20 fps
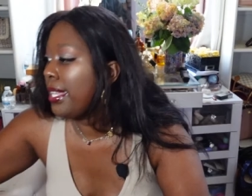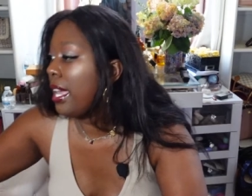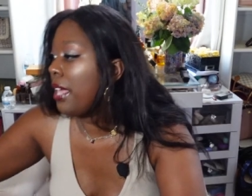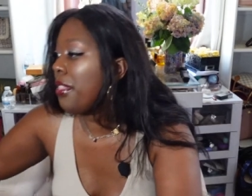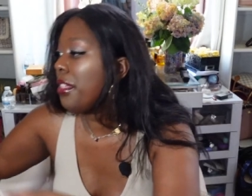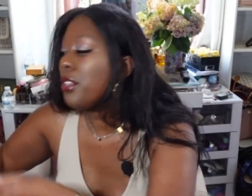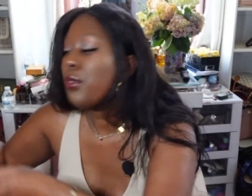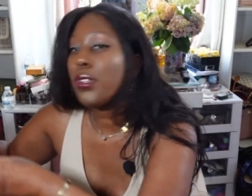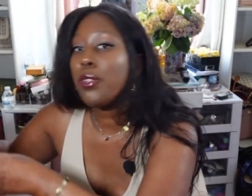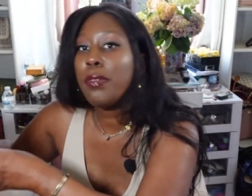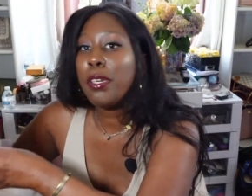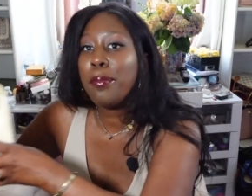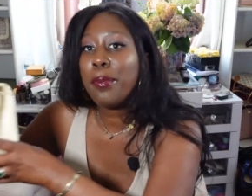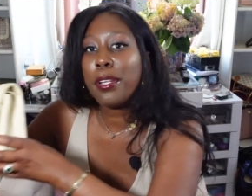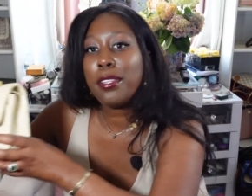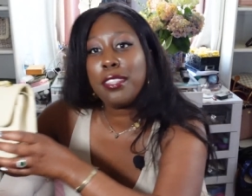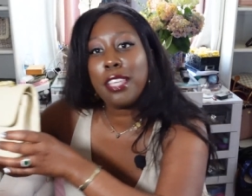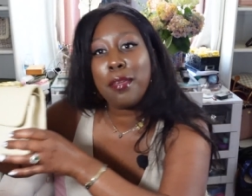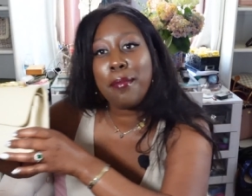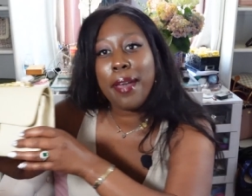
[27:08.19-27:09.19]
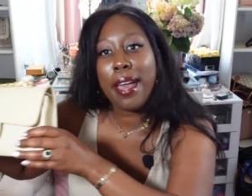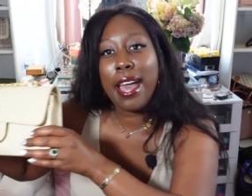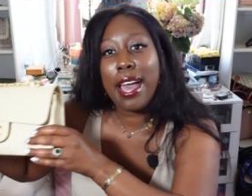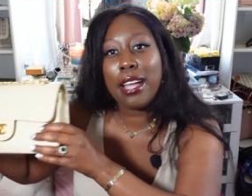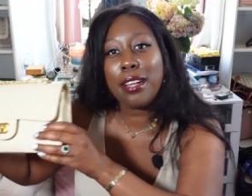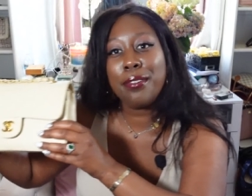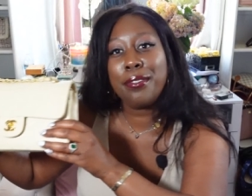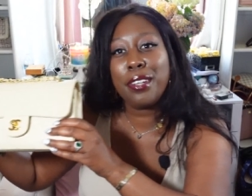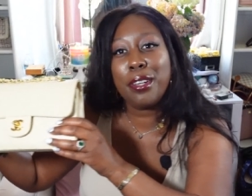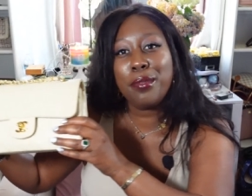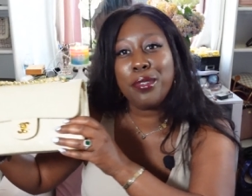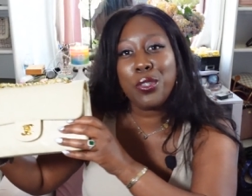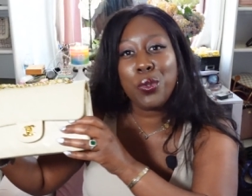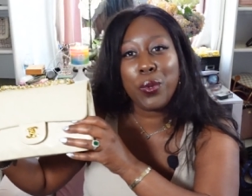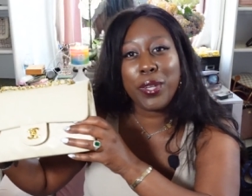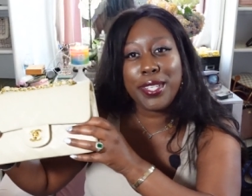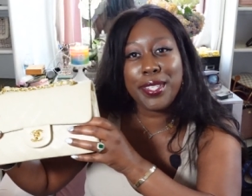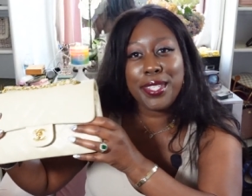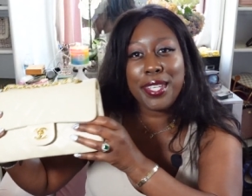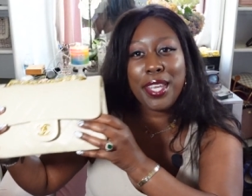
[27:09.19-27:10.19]
Now this was my birthday bag from
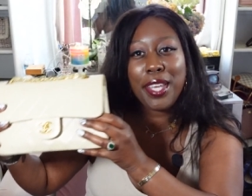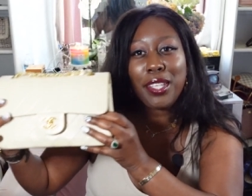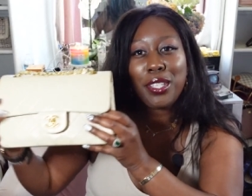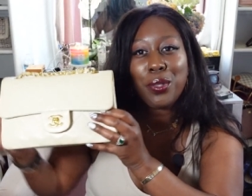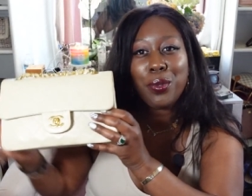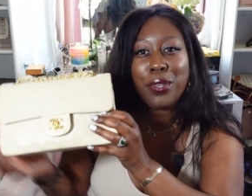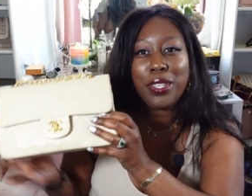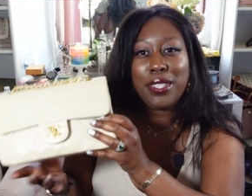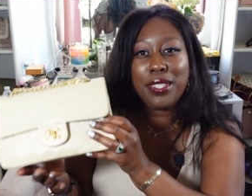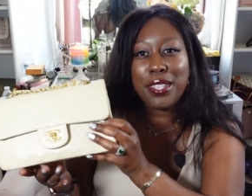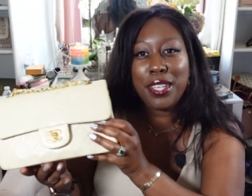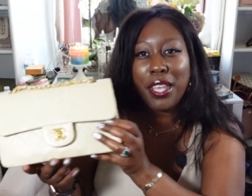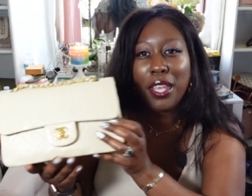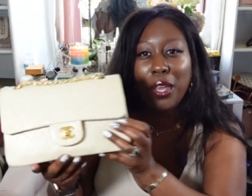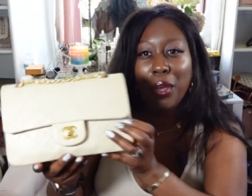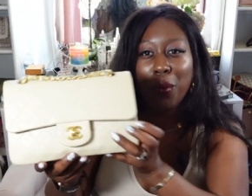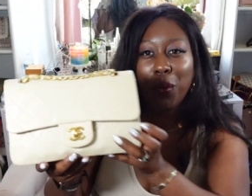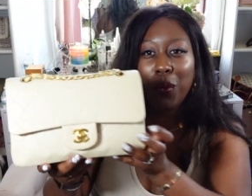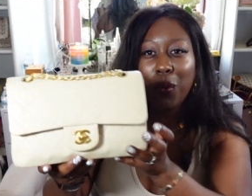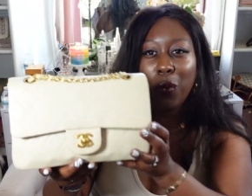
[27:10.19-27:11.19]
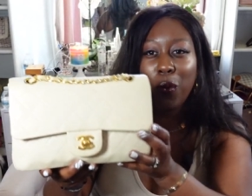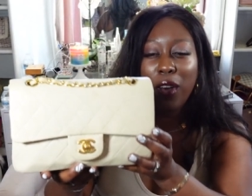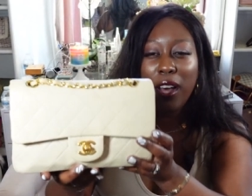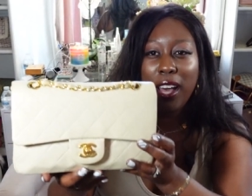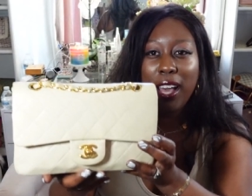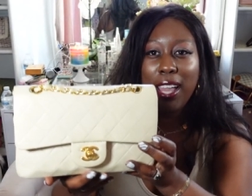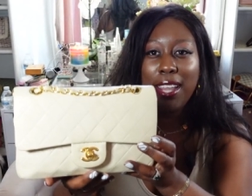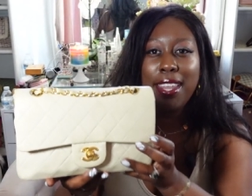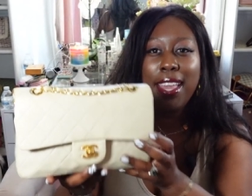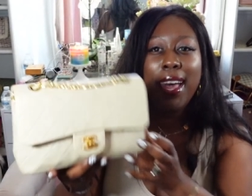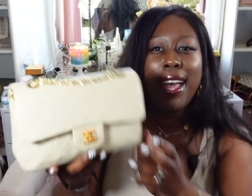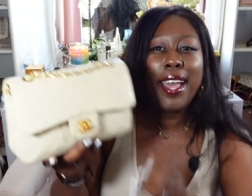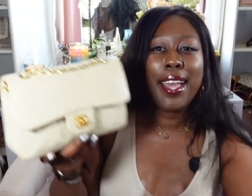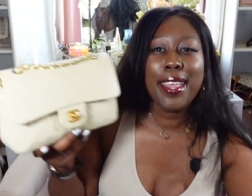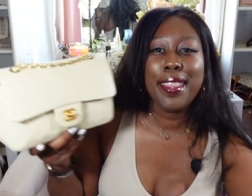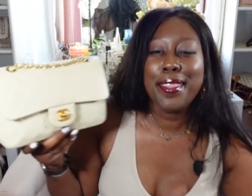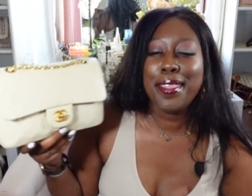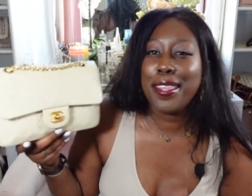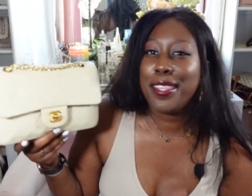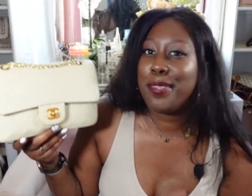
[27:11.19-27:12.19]
2021.
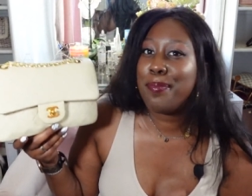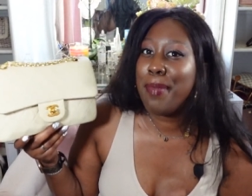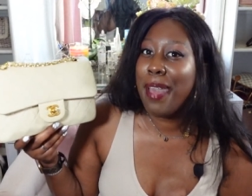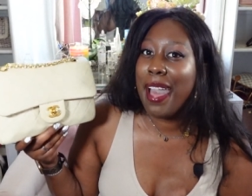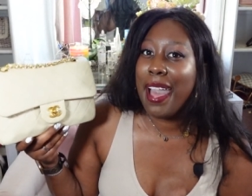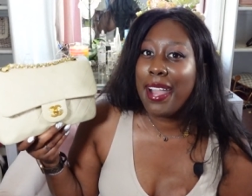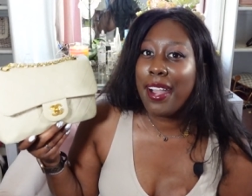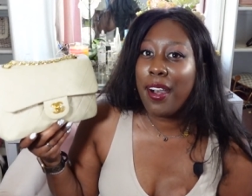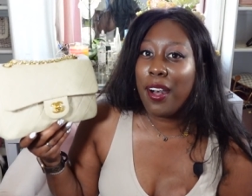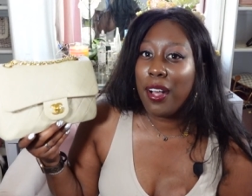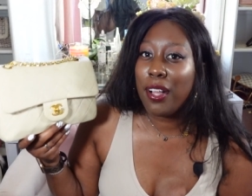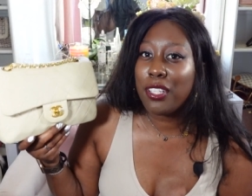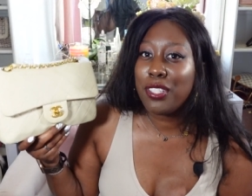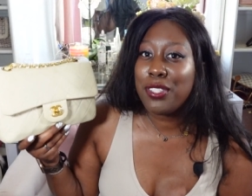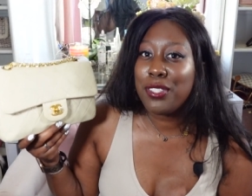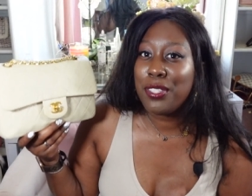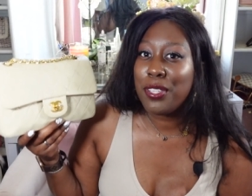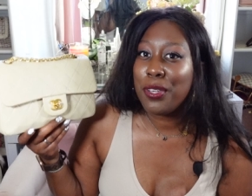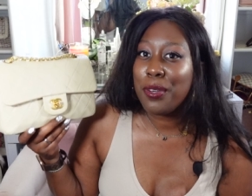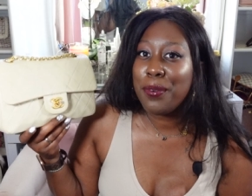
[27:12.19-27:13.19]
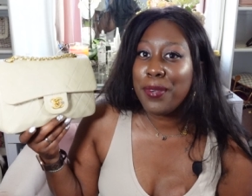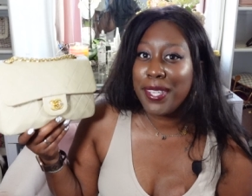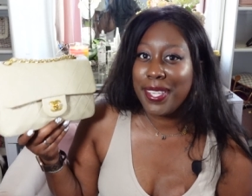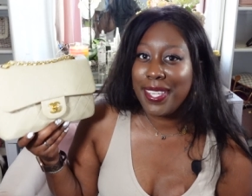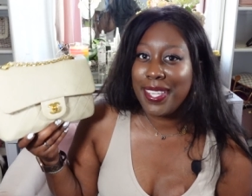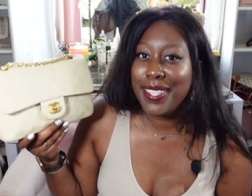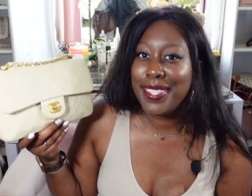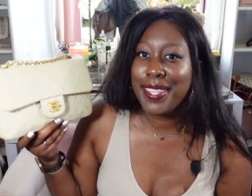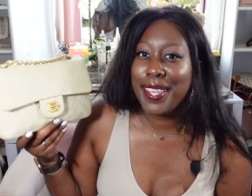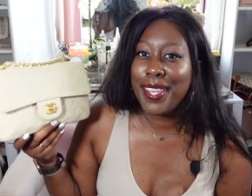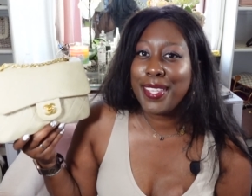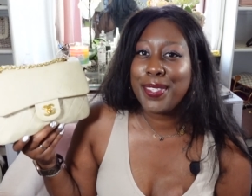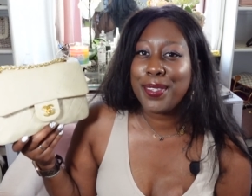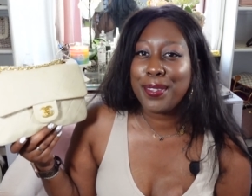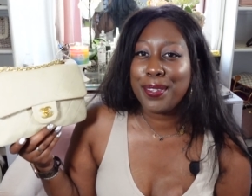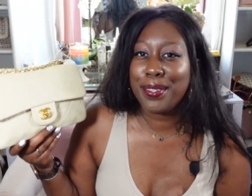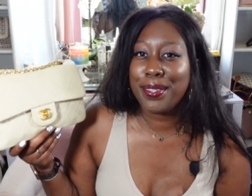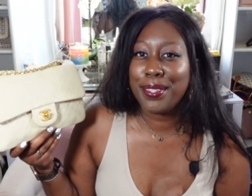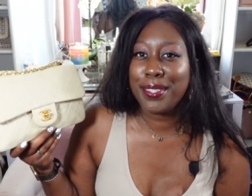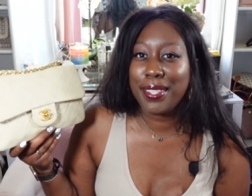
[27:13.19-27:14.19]
This bag also is as
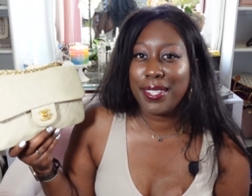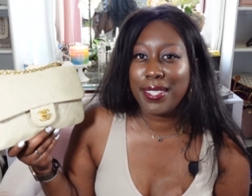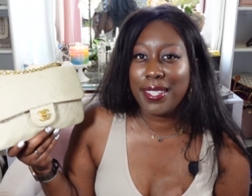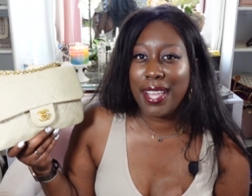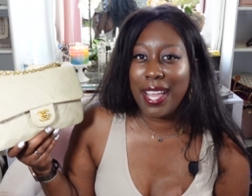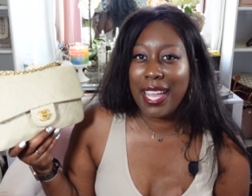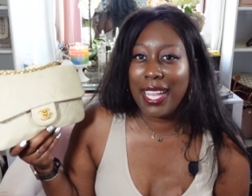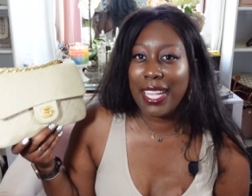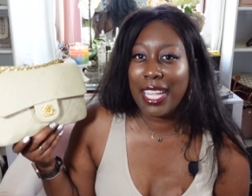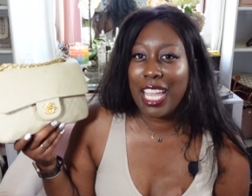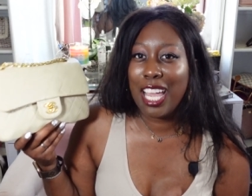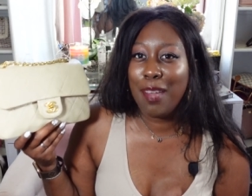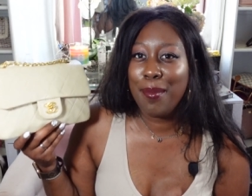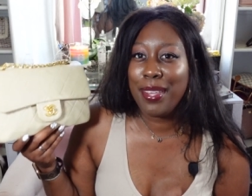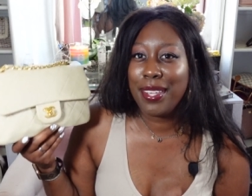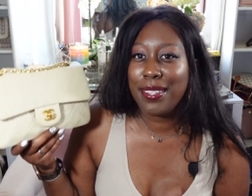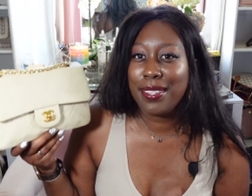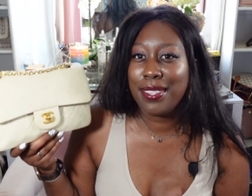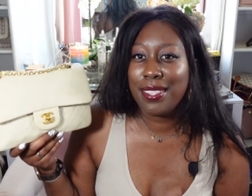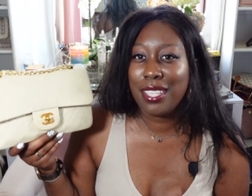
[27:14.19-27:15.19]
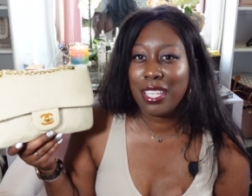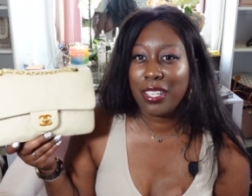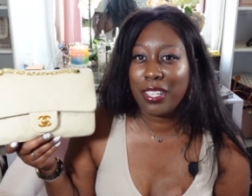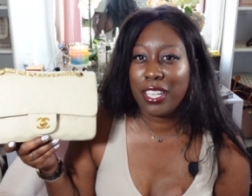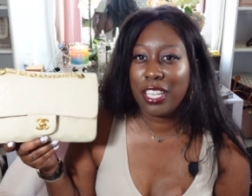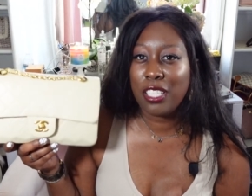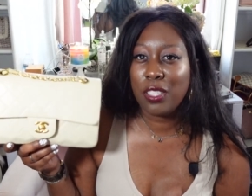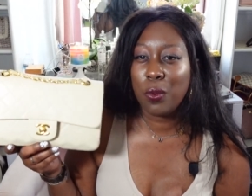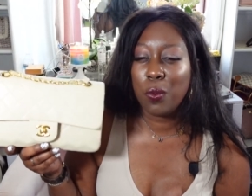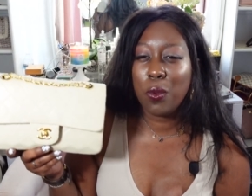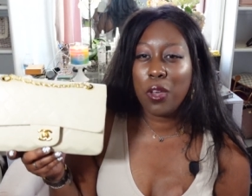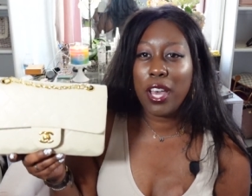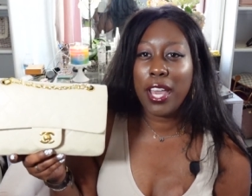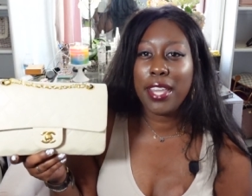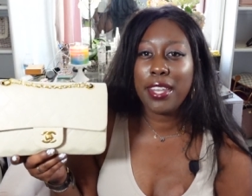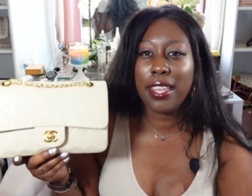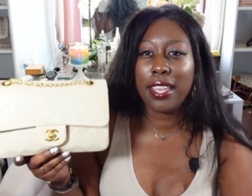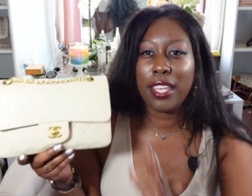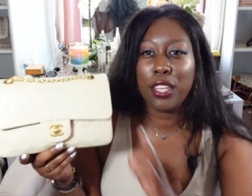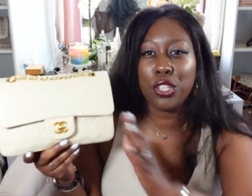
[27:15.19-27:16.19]
old as I am, a series
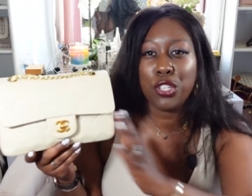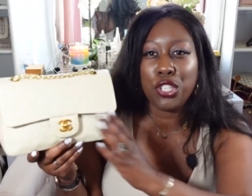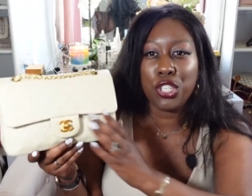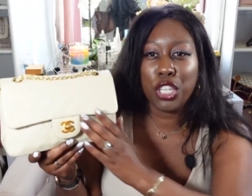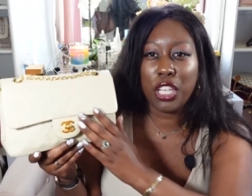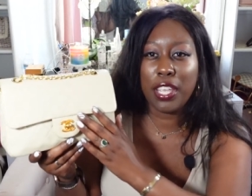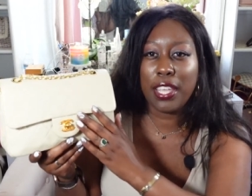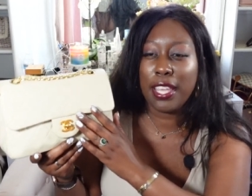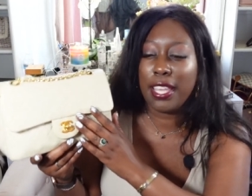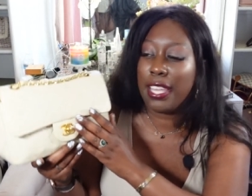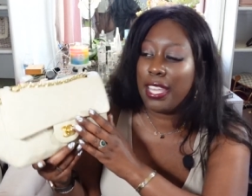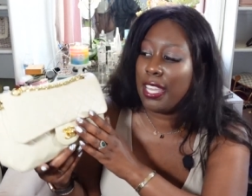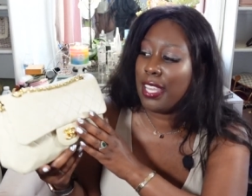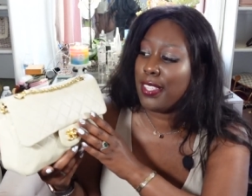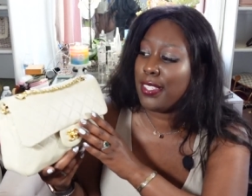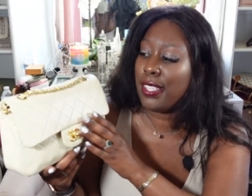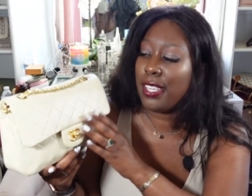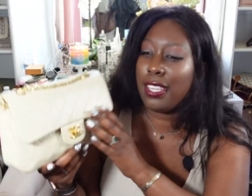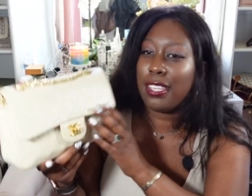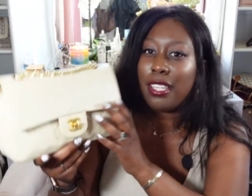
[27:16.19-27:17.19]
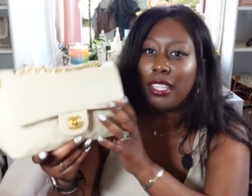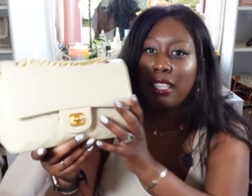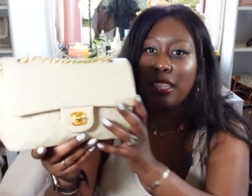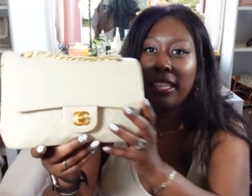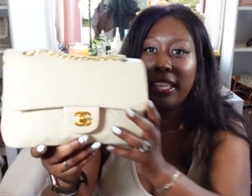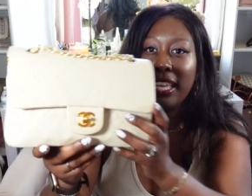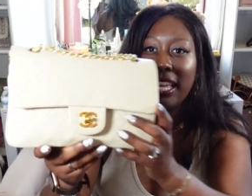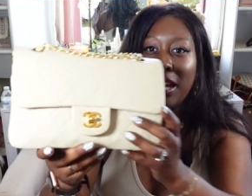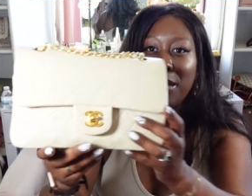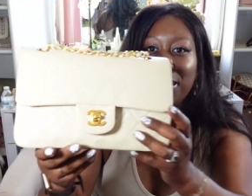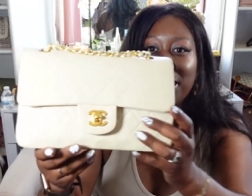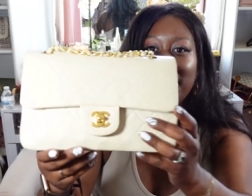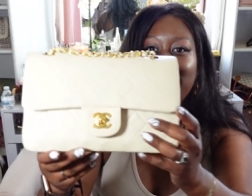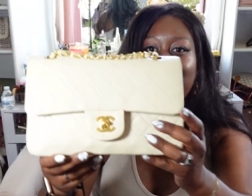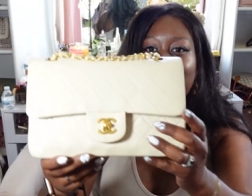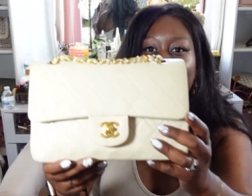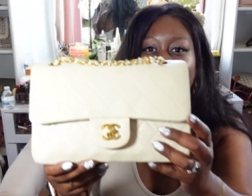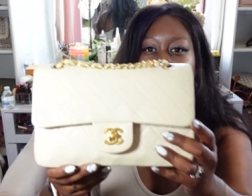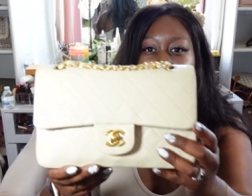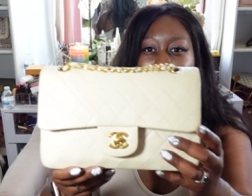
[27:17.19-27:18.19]
1, and she is in
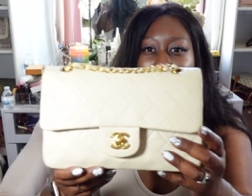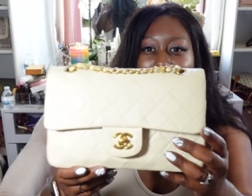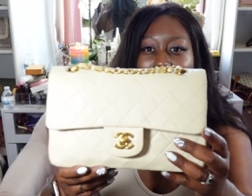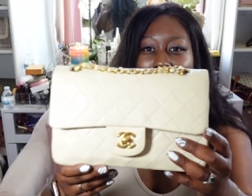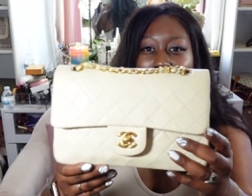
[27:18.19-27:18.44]
lambskin